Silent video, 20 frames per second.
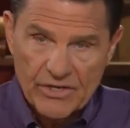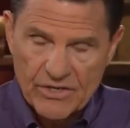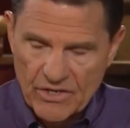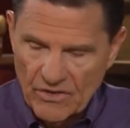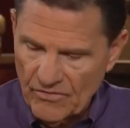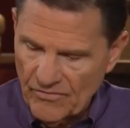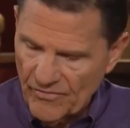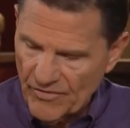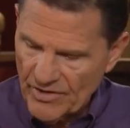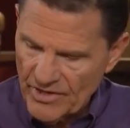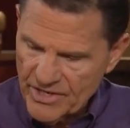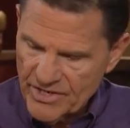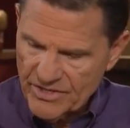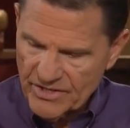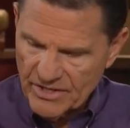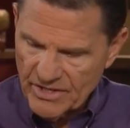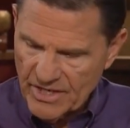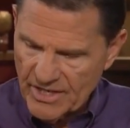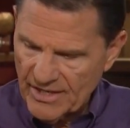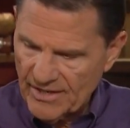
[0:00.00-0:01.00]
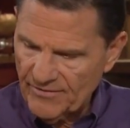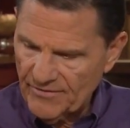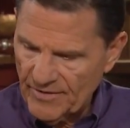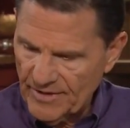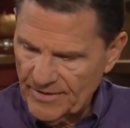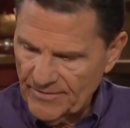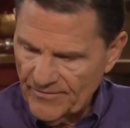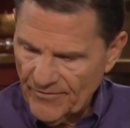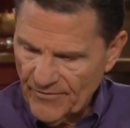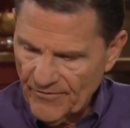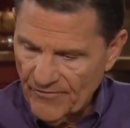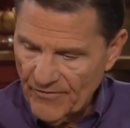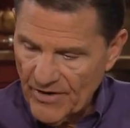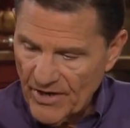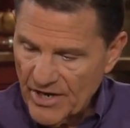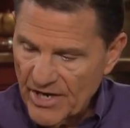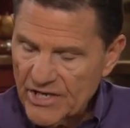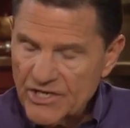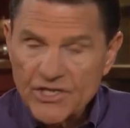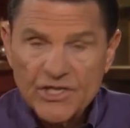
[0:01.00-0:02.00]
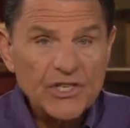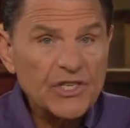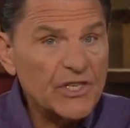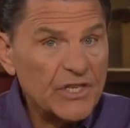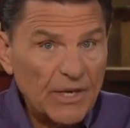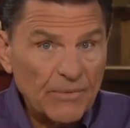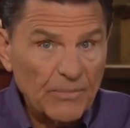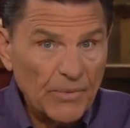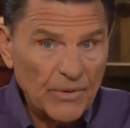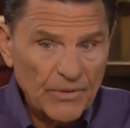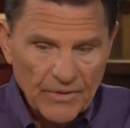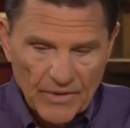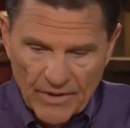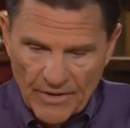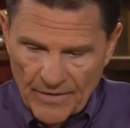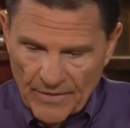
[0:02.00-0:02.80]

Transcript: So listen carefully. Very simple,